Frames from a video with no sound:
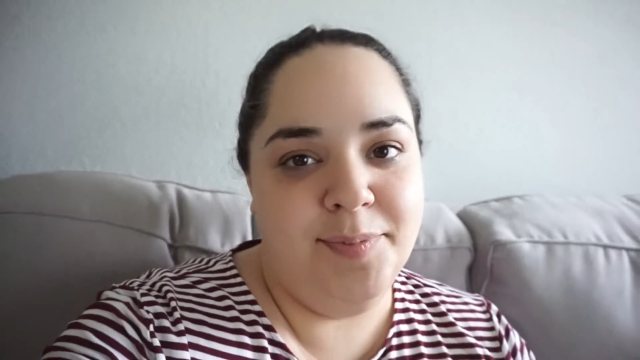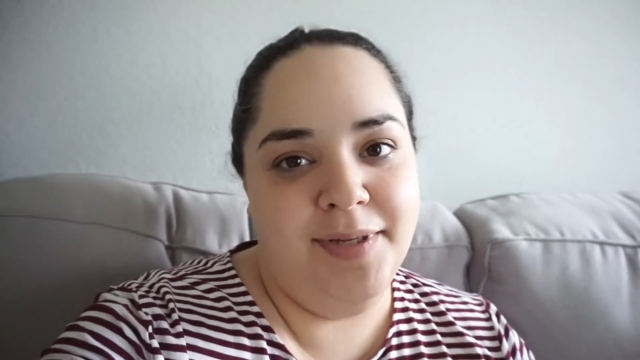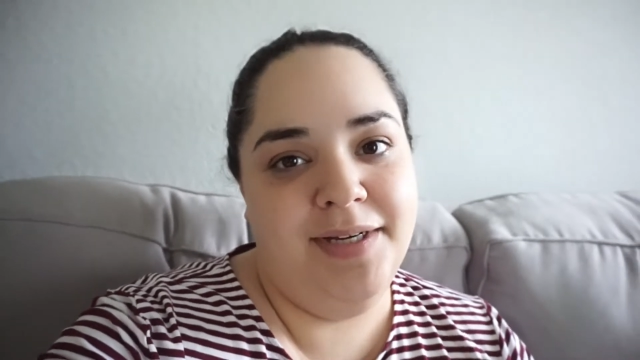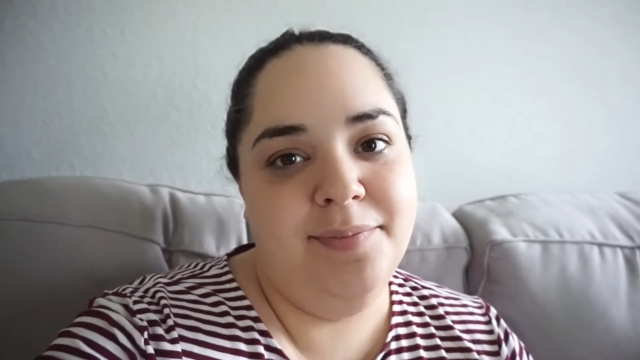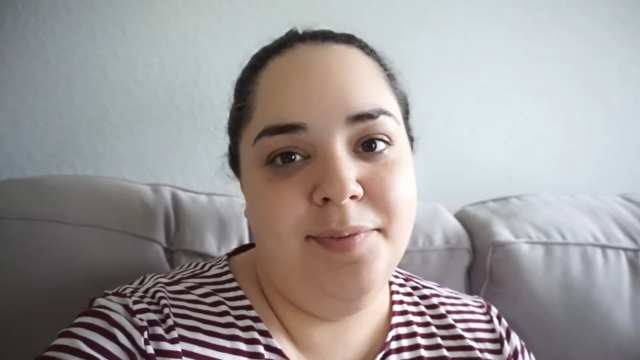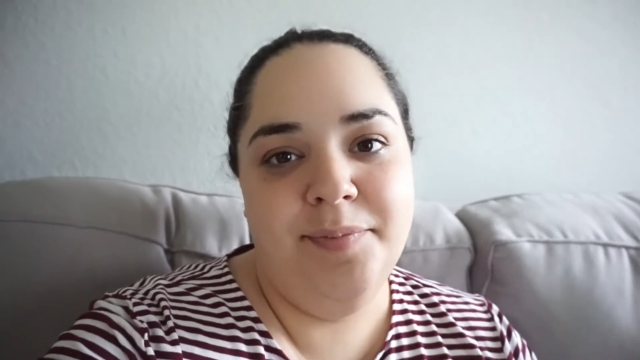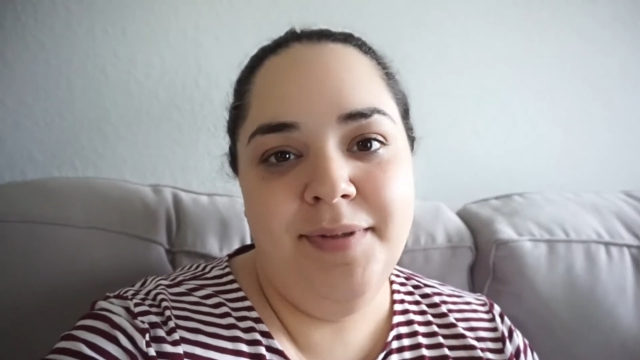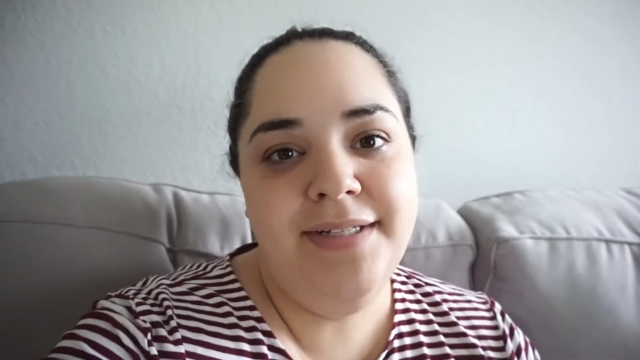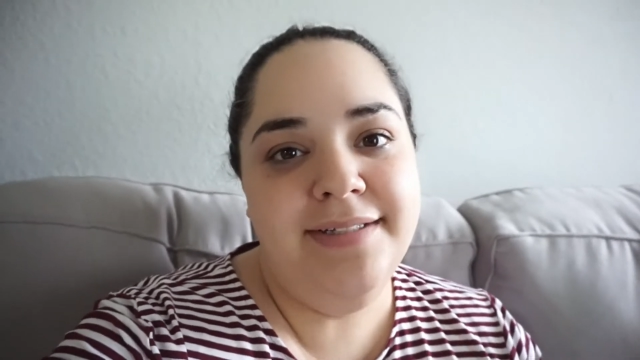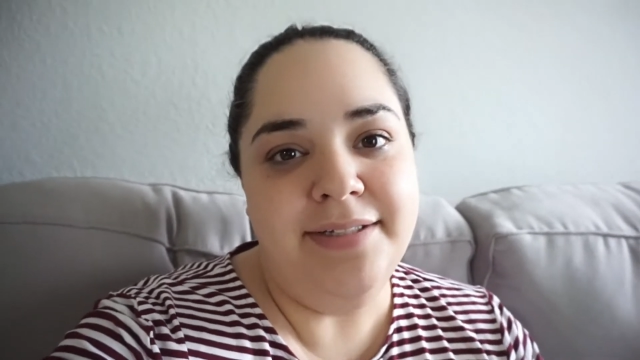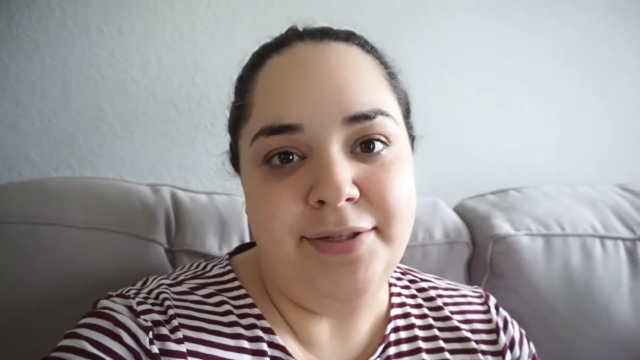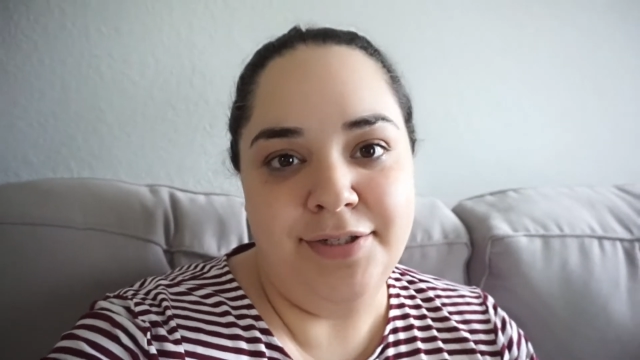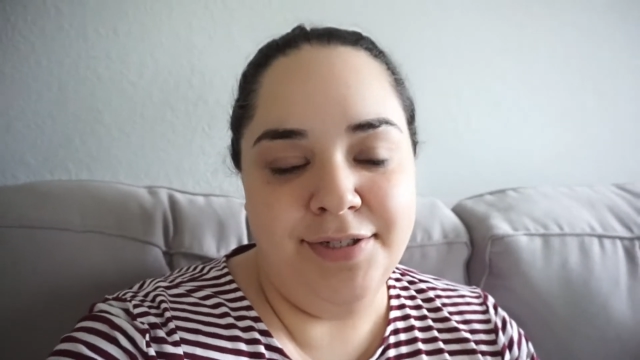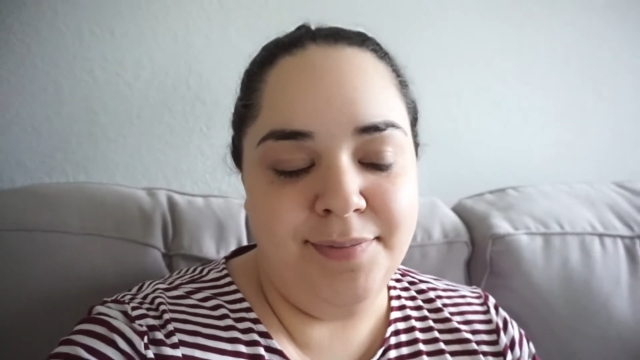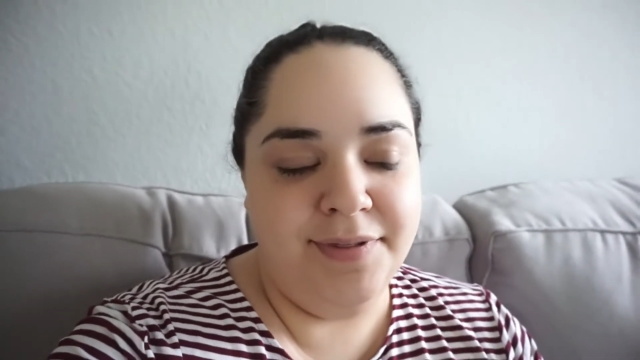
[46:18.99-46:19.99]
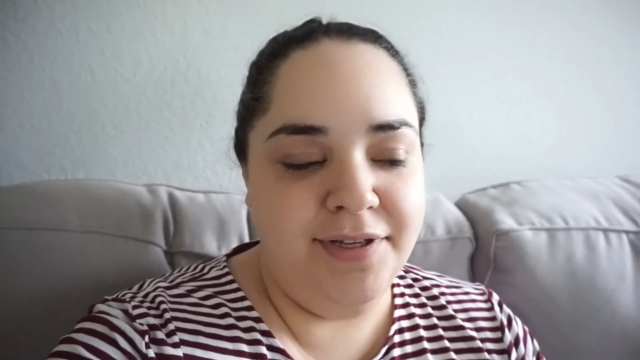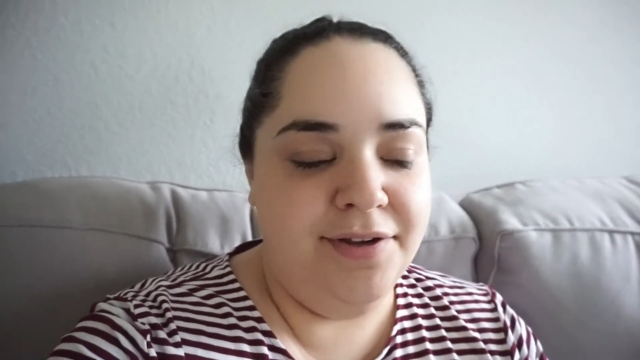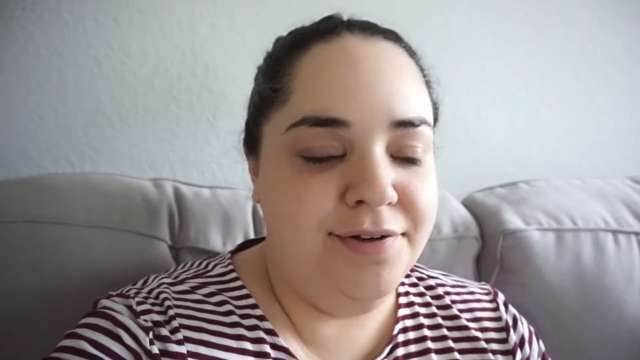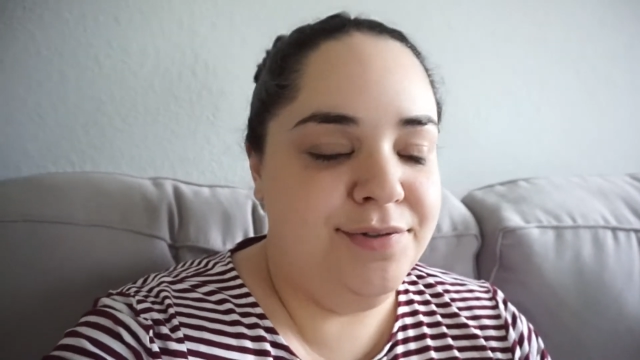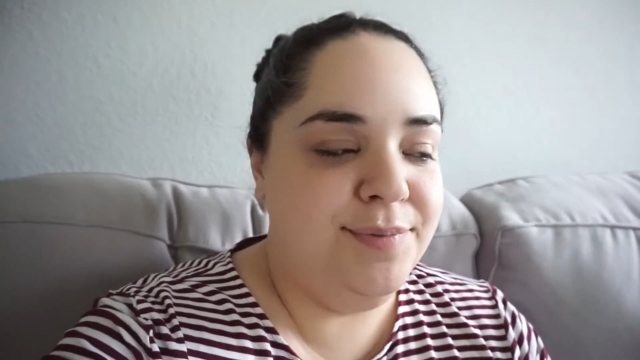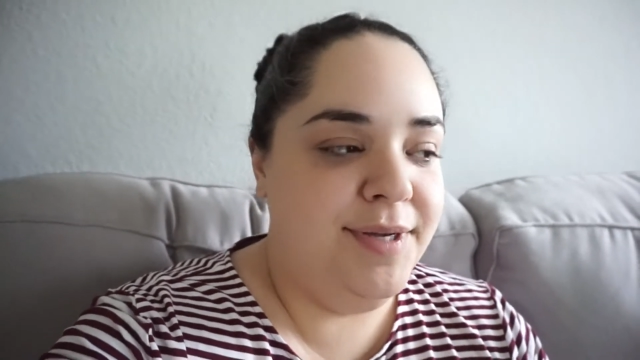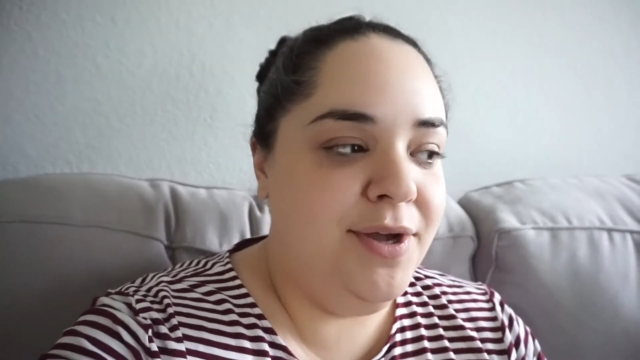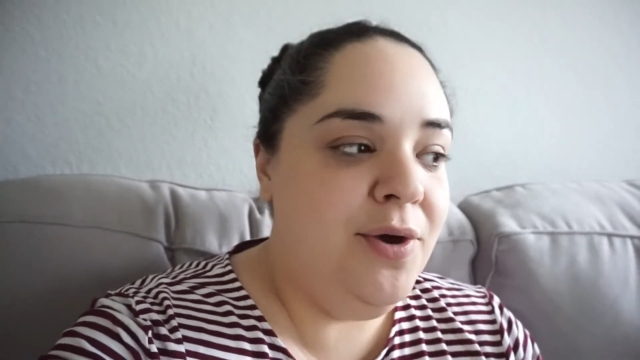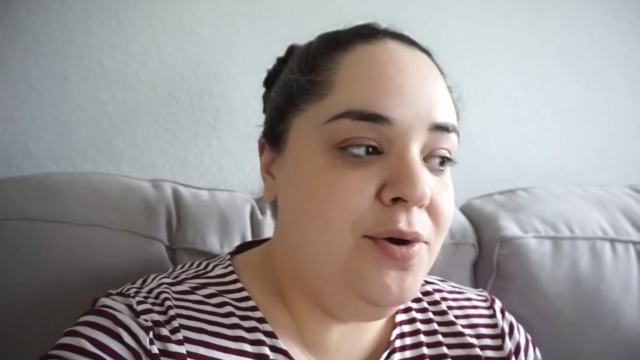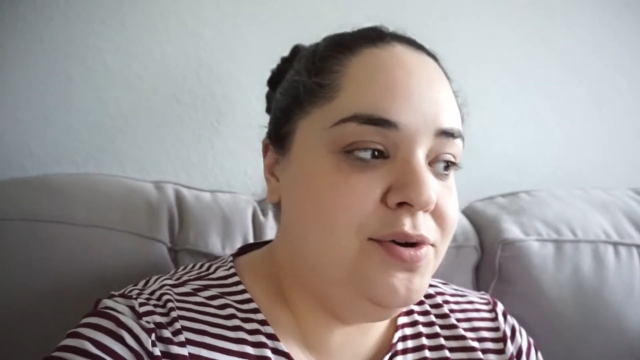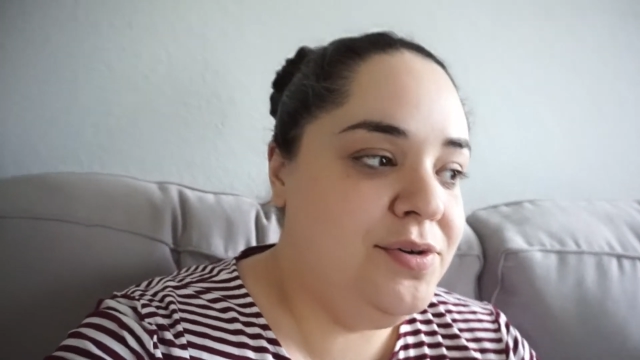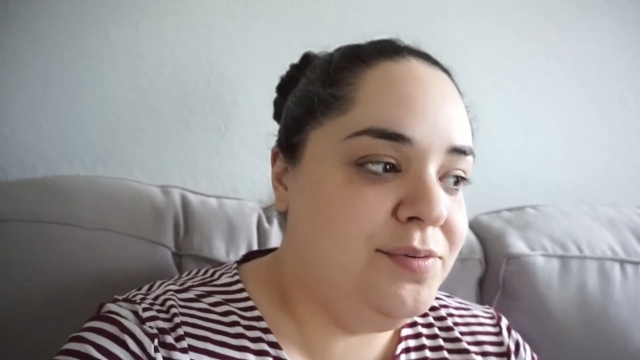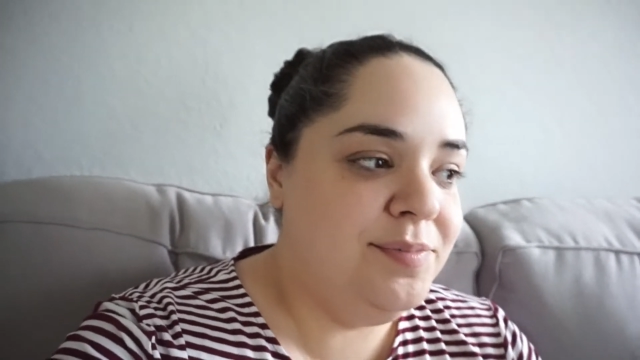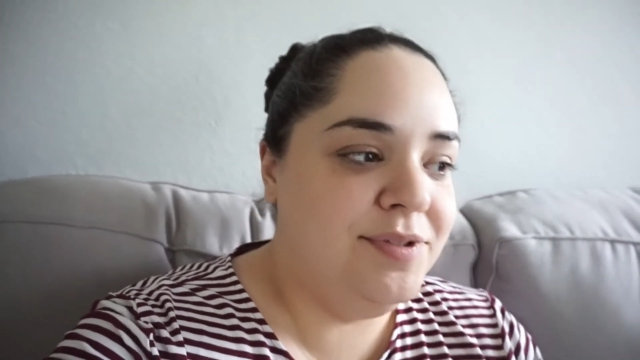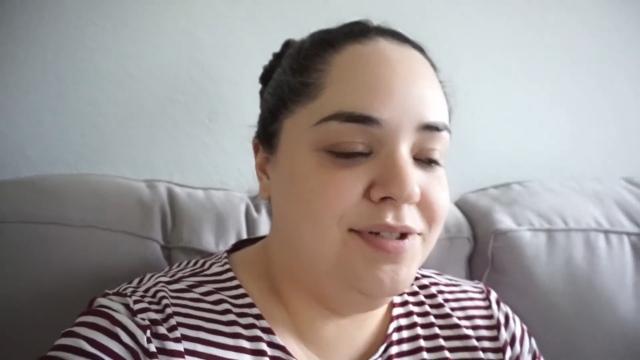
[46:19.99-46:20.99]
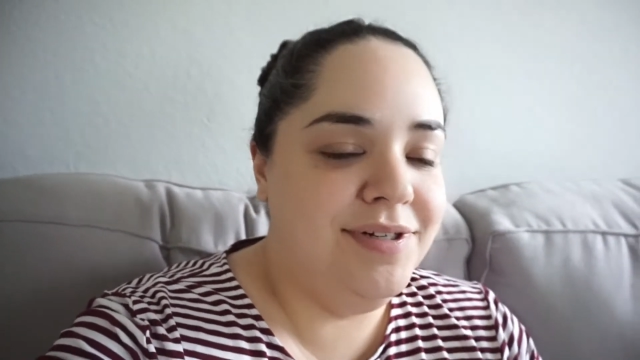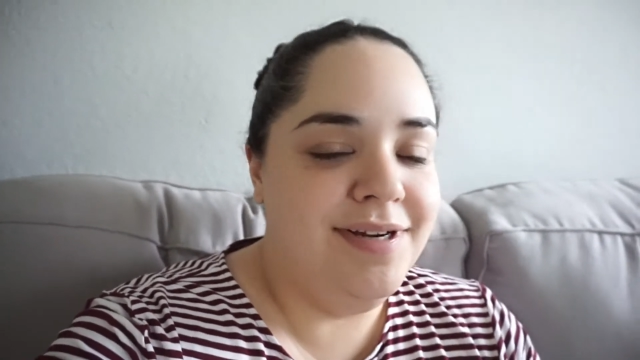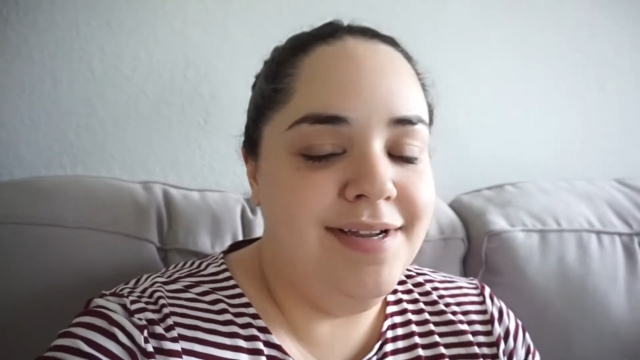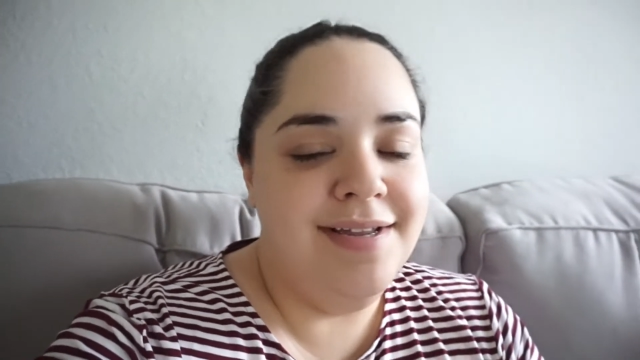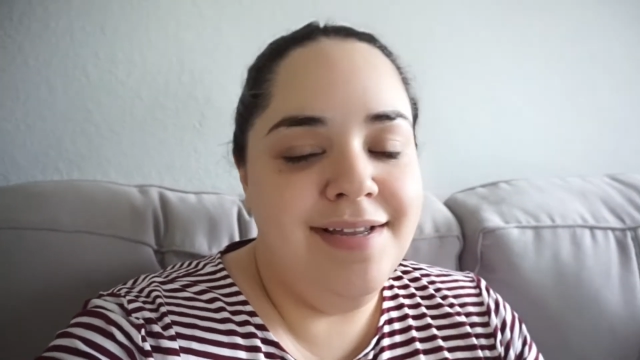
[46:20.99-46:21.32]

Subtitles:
pick up a pizza or something on his way home or